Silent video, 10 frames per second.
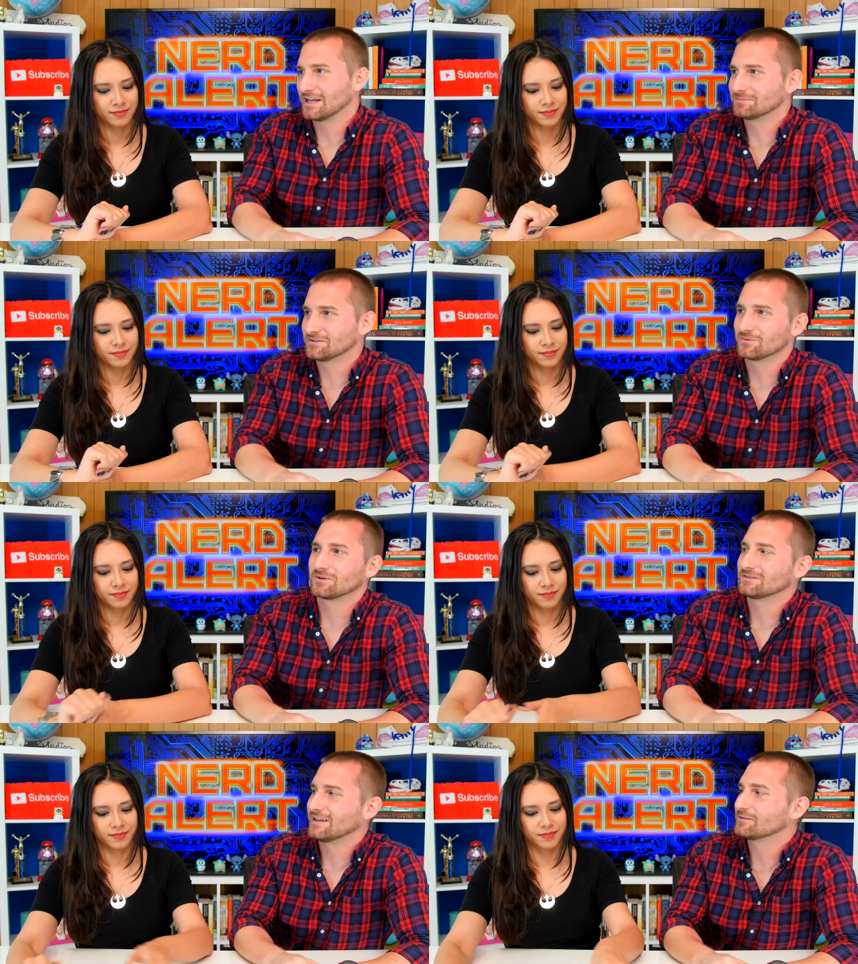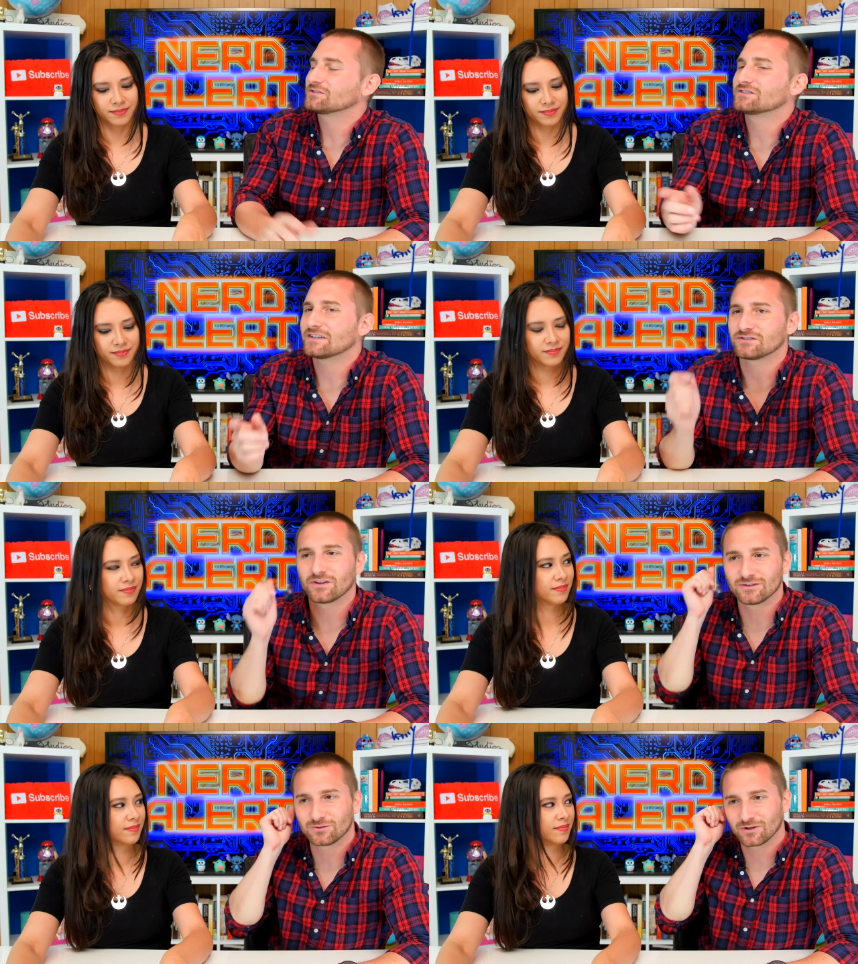Speaker 1: jobs in the world. Ever since I
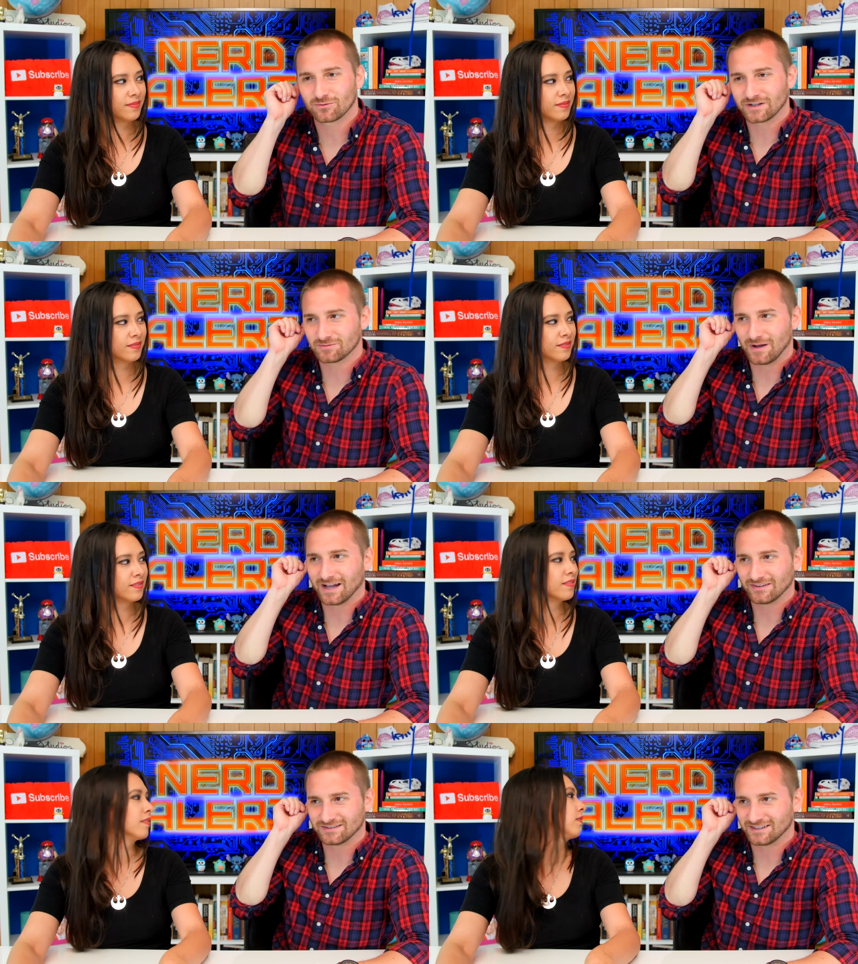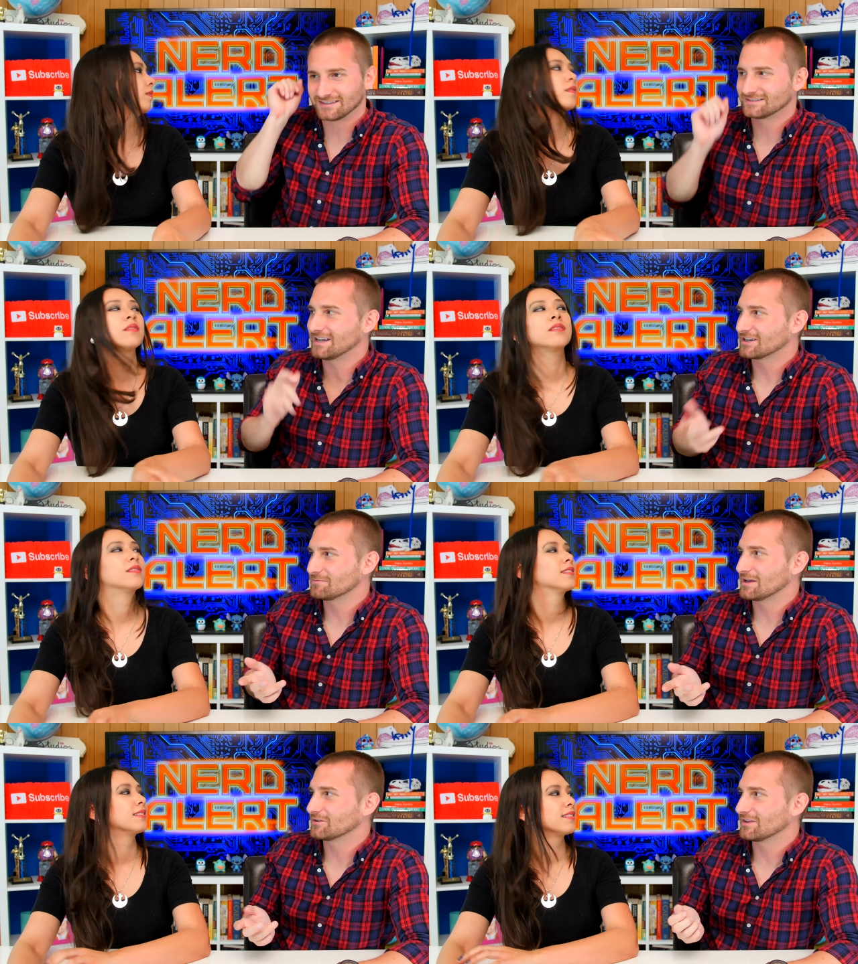saw the Lord of the Rings behind the scenes
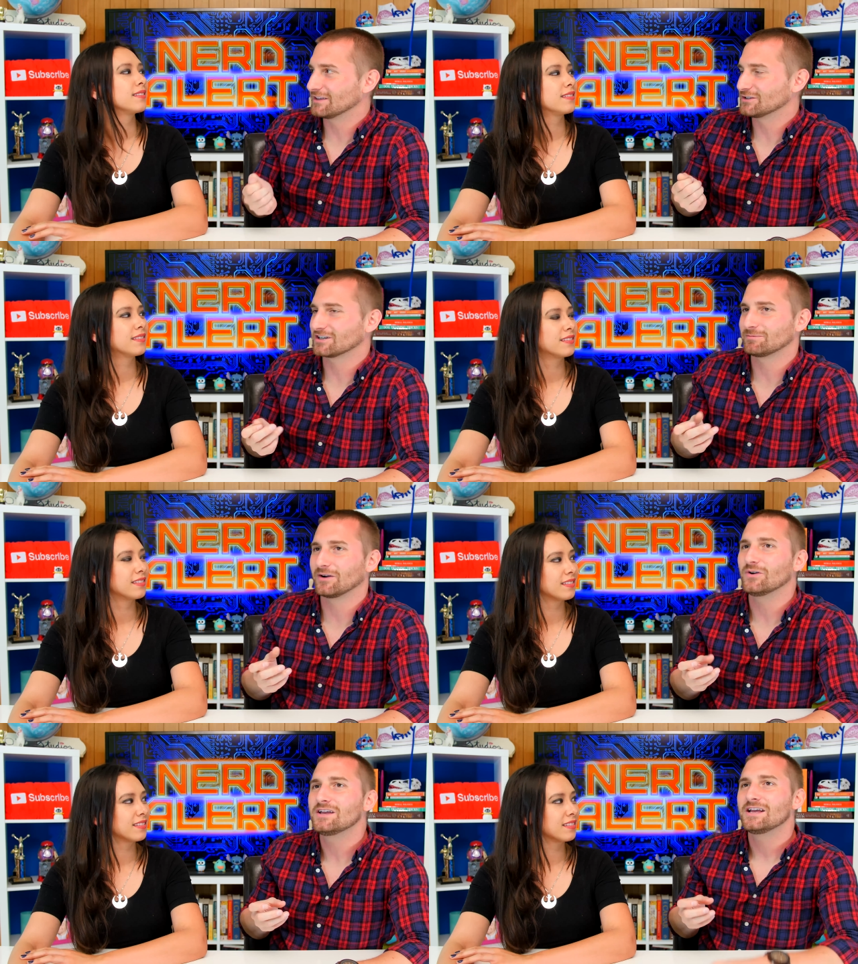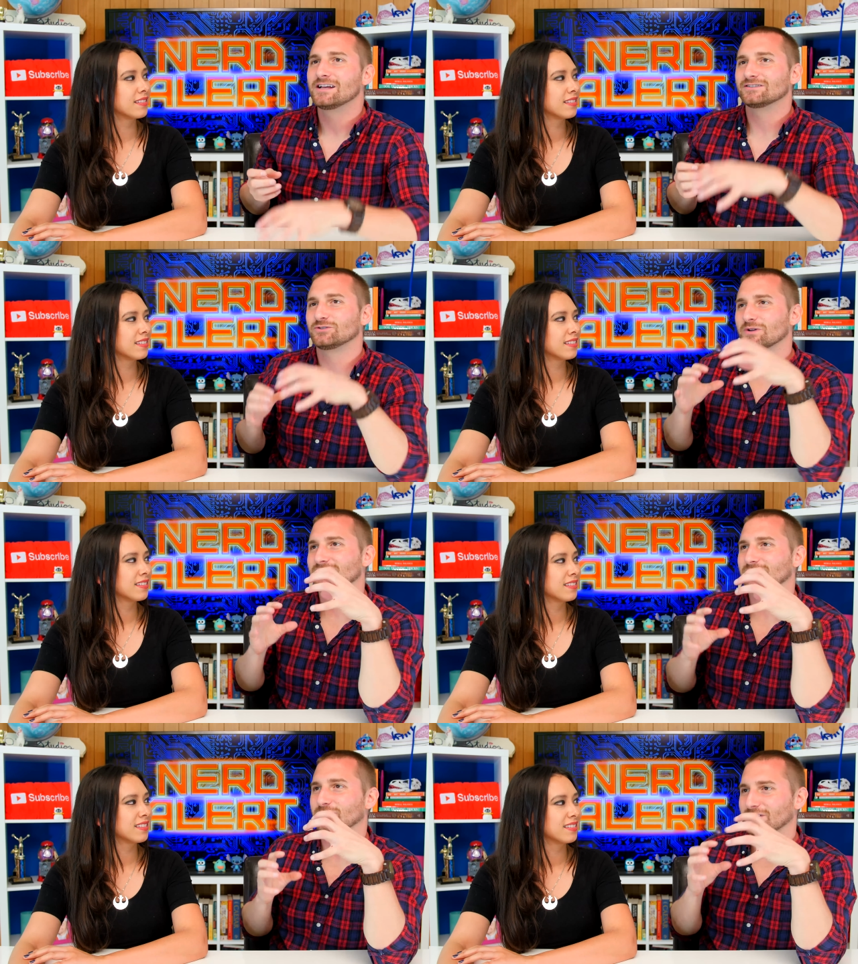documentary and they talked about doing
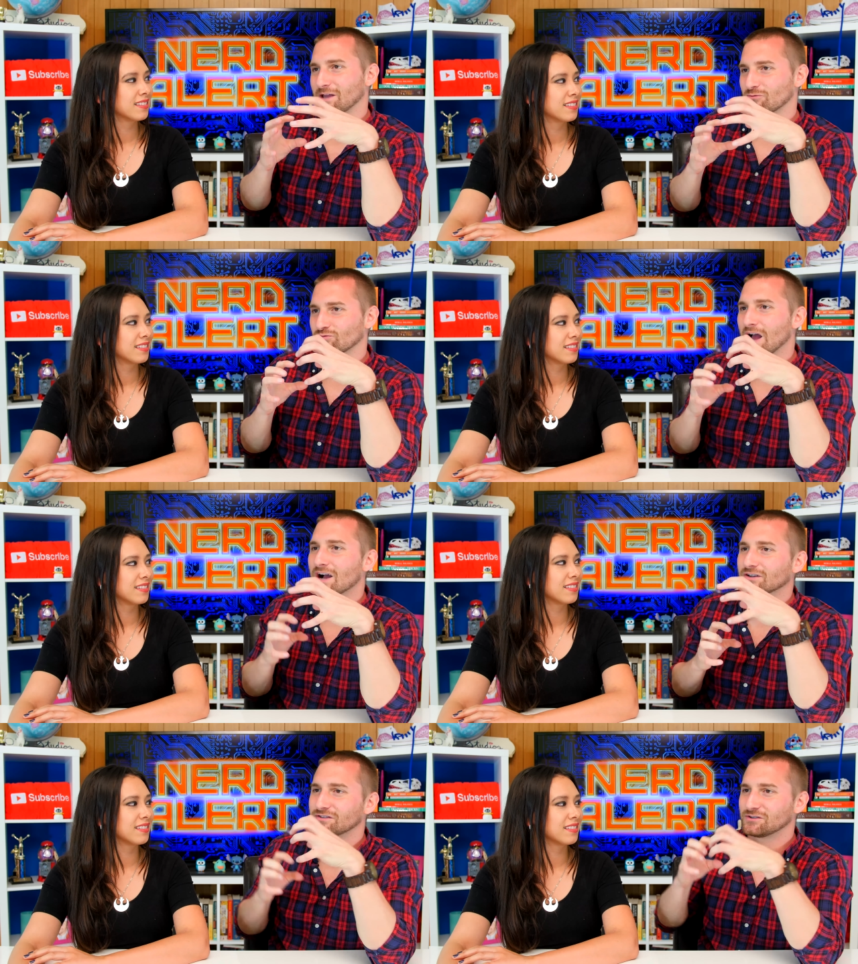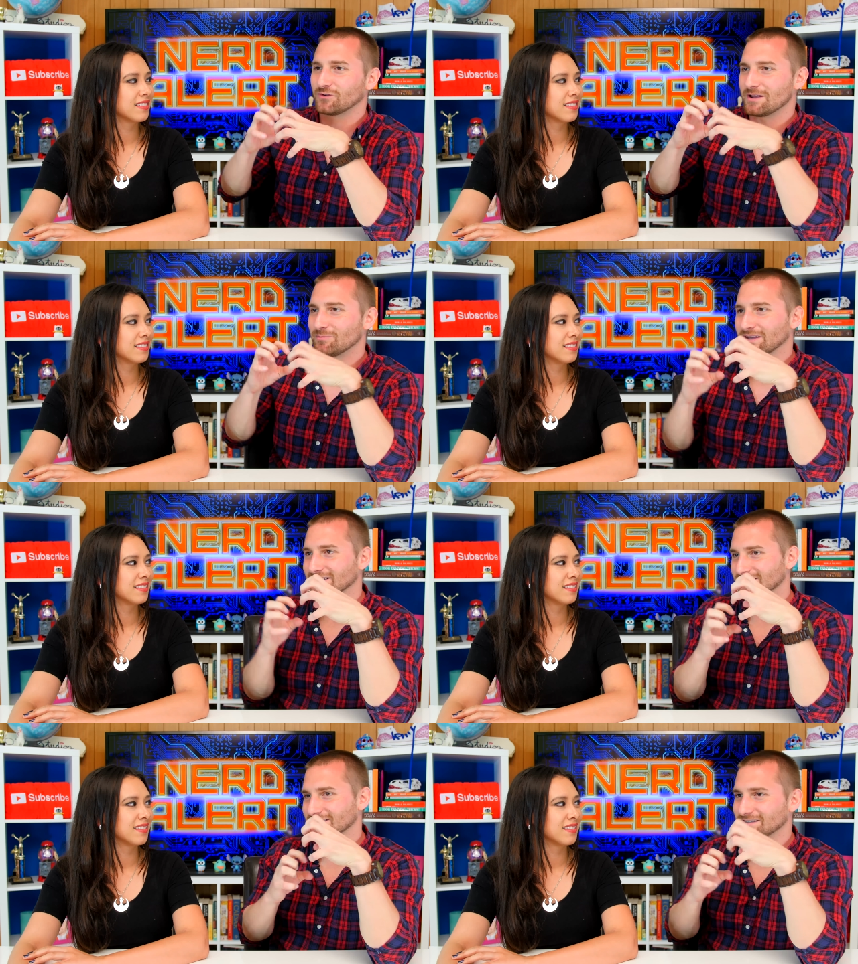different like rock
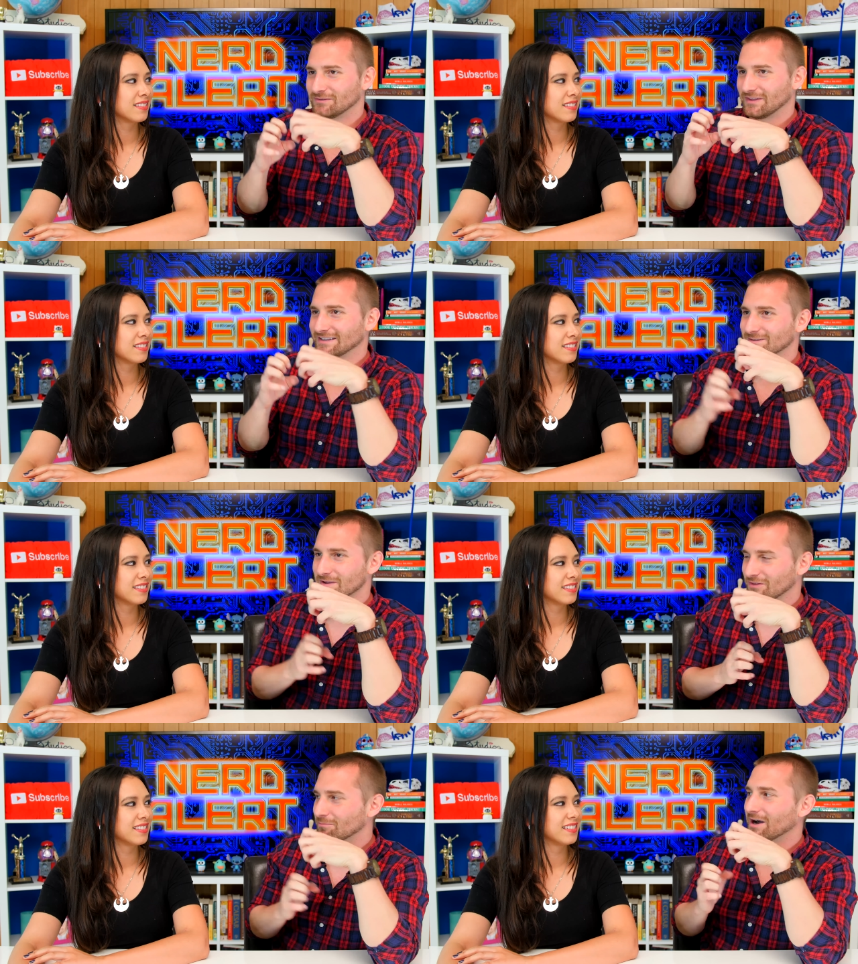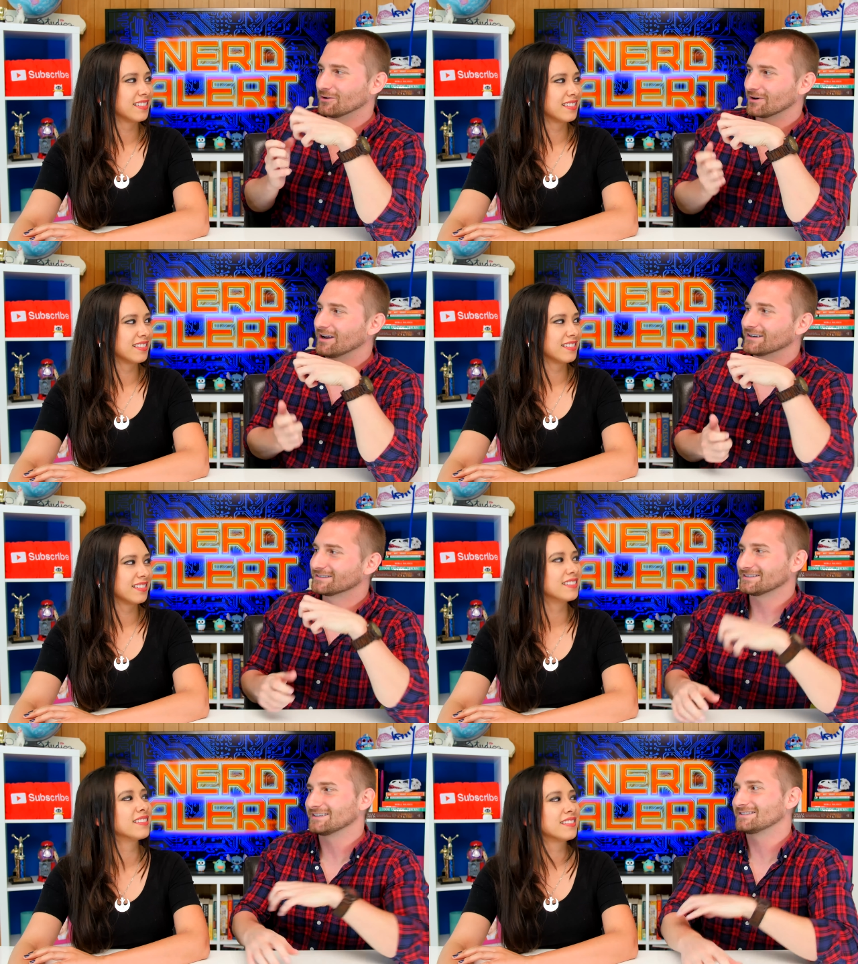scrapings and stuff like that to make the
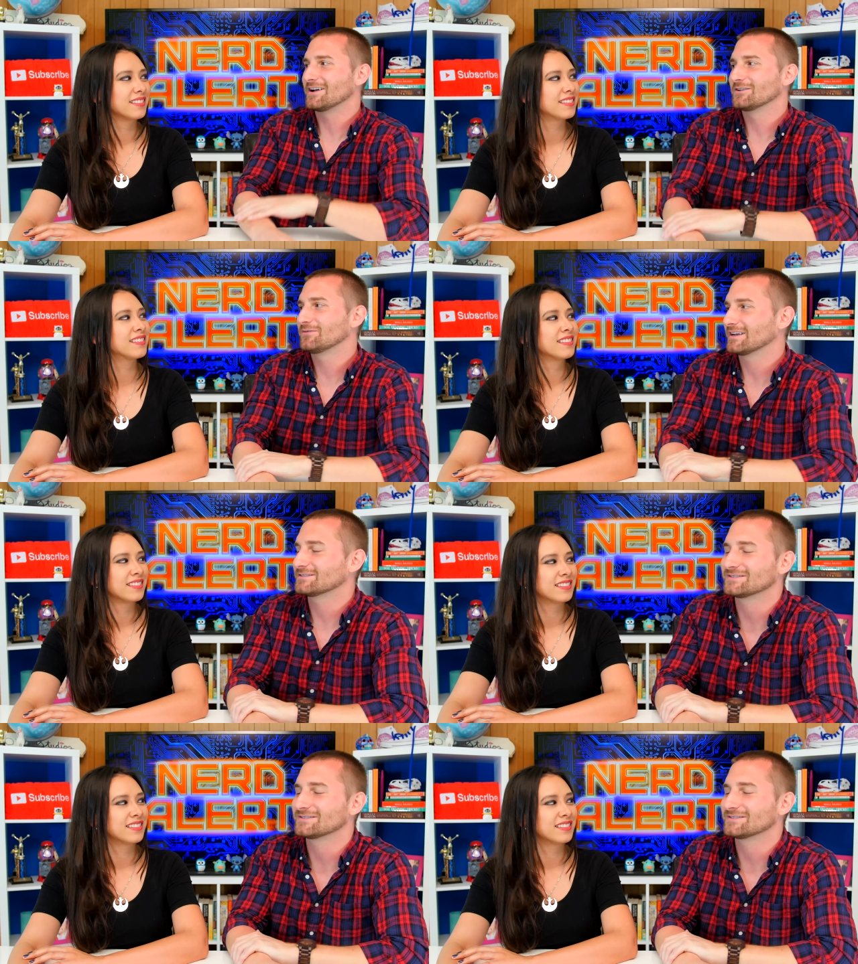Balrogs uh, sound effects,